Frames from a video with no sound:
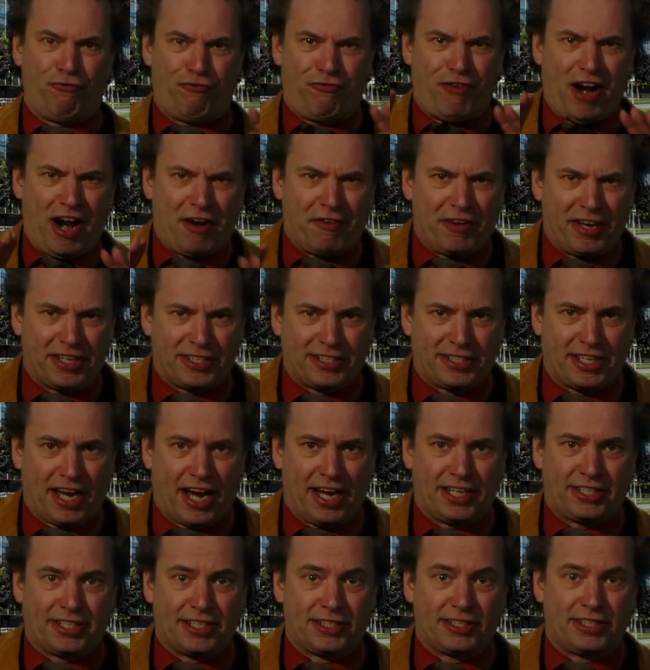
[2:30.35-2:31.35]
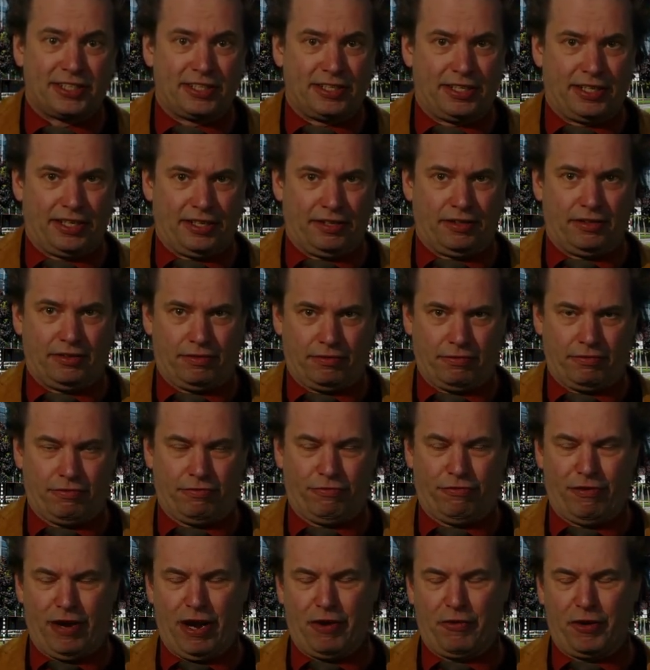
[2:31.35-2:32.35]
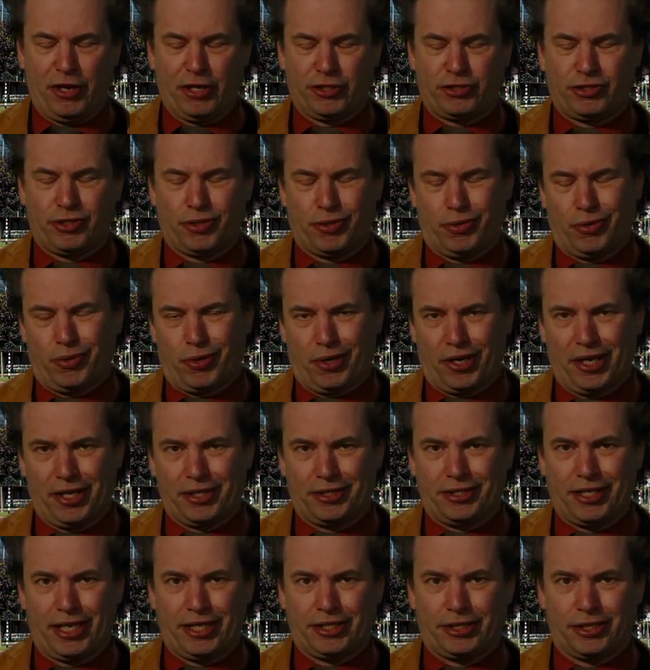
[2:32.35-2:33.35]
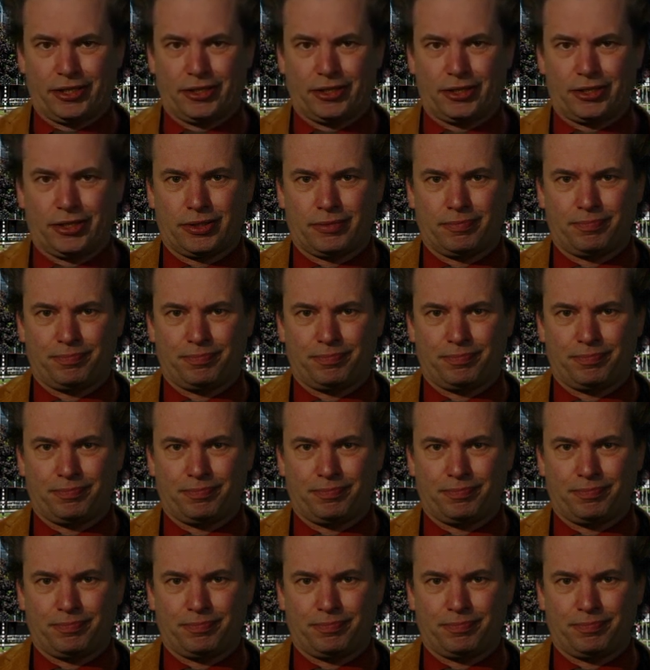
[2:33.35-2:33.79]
various sizes in various orientations.